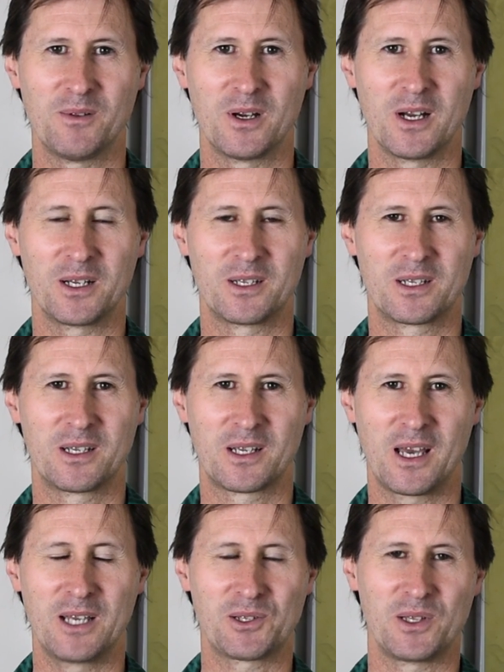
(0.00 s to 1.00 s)
where I'd
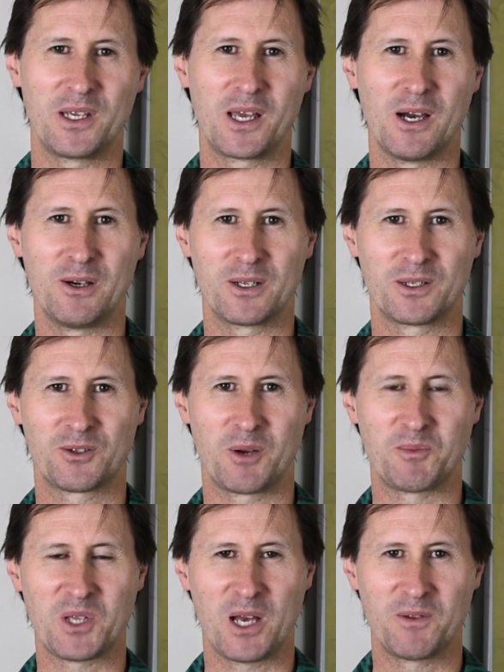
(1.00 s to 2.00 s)
occasionally go on
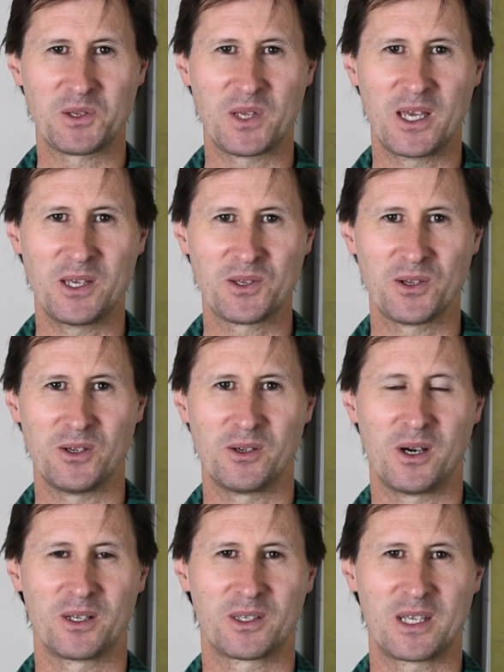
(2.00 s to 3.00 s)
trips overseas
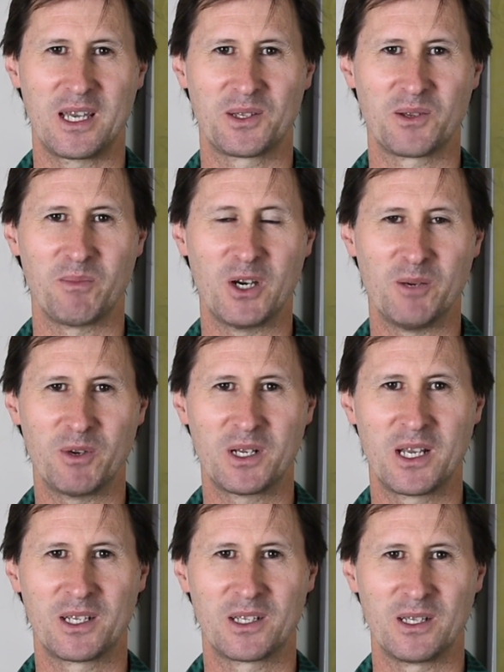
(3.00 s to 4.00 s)
or down to
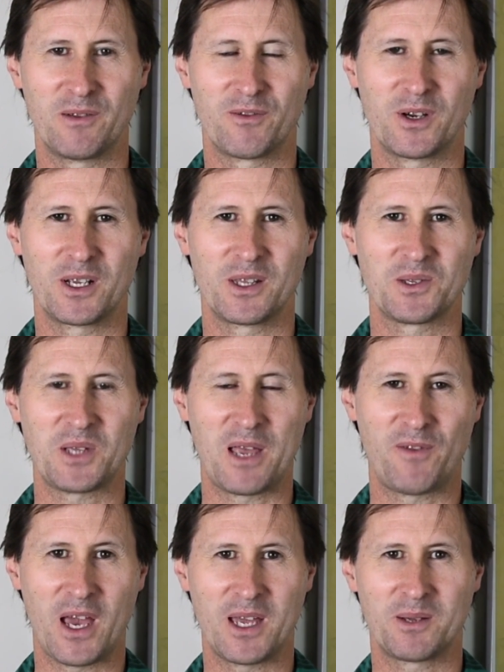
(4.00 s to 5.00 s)
Melbourne, delivering the
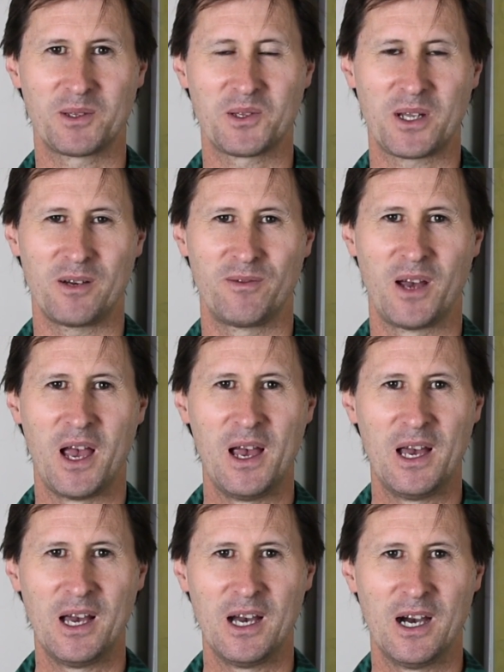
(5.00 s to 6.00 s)
safe hand stuff.
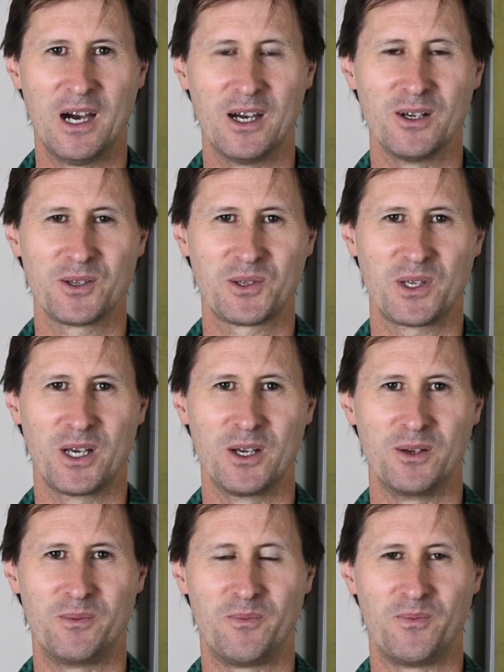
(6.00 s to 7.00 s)
I
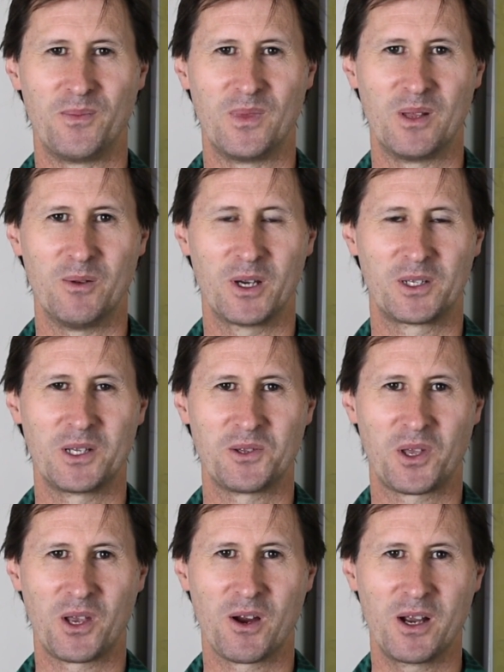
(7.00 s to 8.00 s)
also worked in
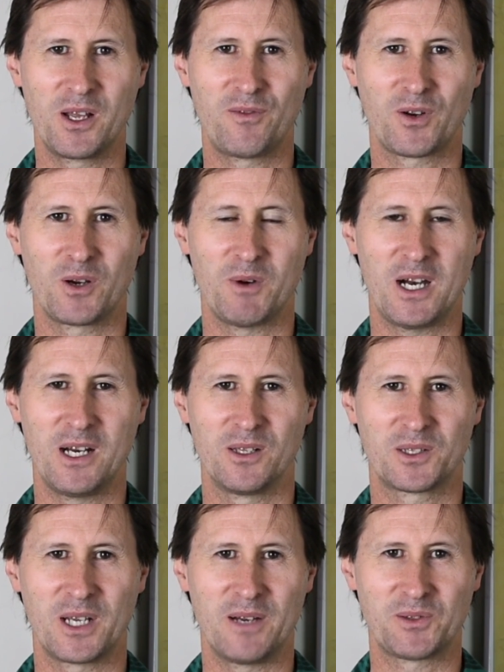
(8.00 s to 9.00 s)
security for a while,
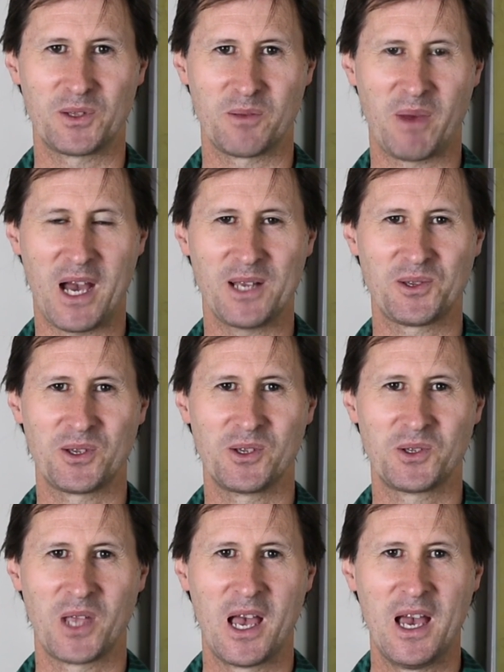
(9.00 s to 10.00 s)
looked after the
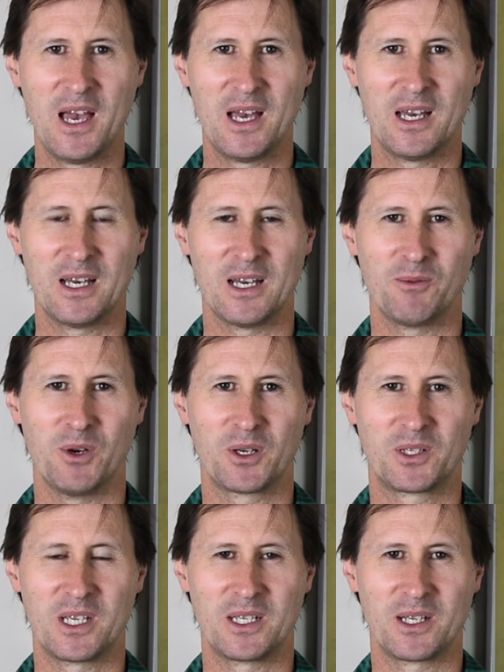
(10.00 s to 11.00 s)
passes. I
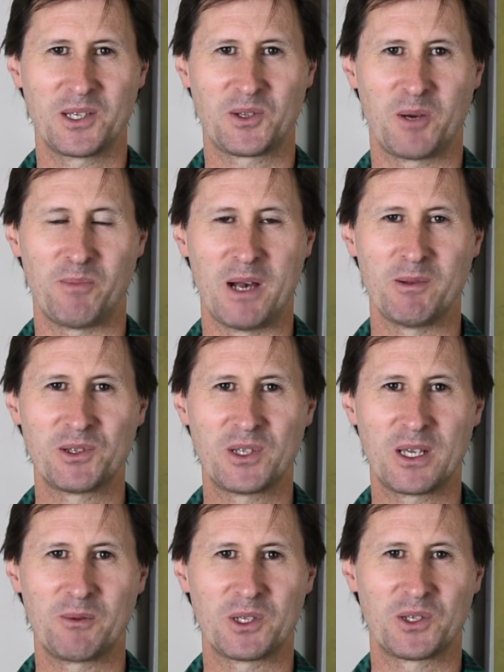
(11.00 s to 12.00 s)
worked in desktop
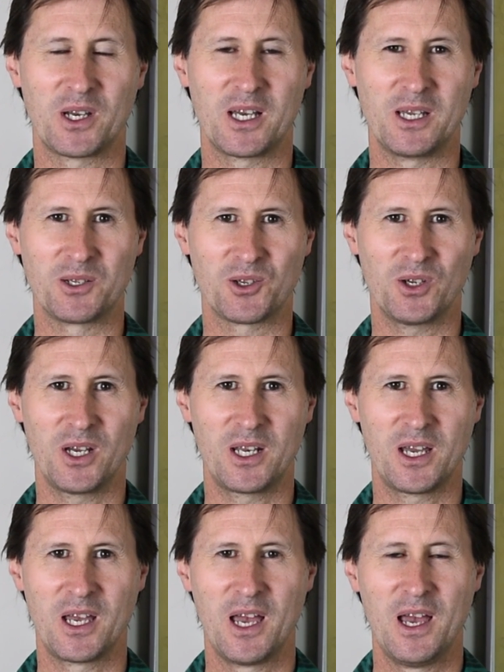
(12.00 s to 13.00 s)
publishing, which I
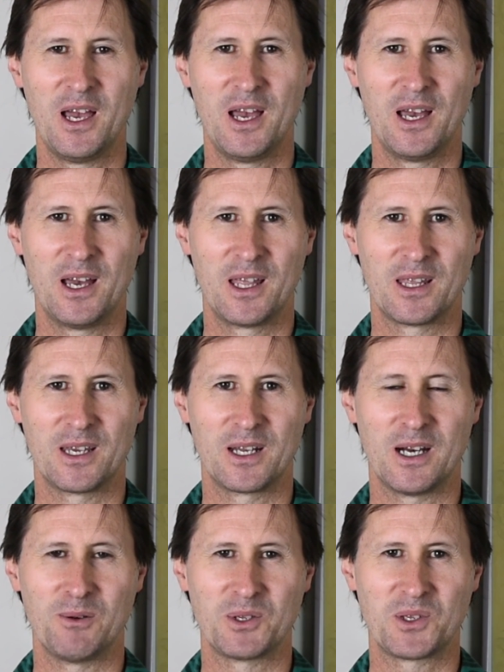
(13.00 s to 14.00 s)
enjoyed.
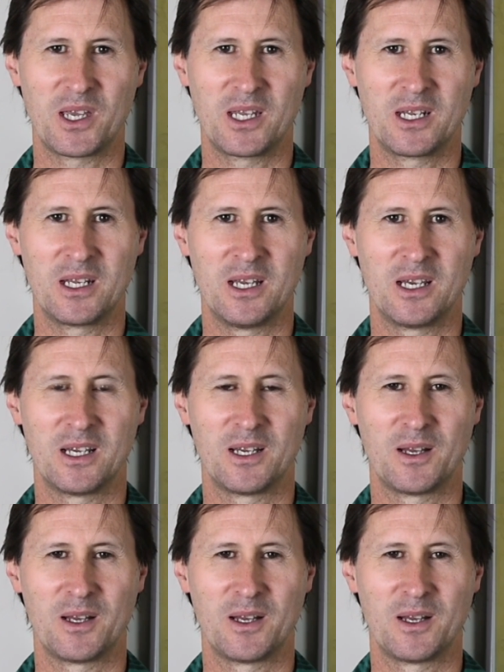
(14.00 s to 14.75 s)
Then I went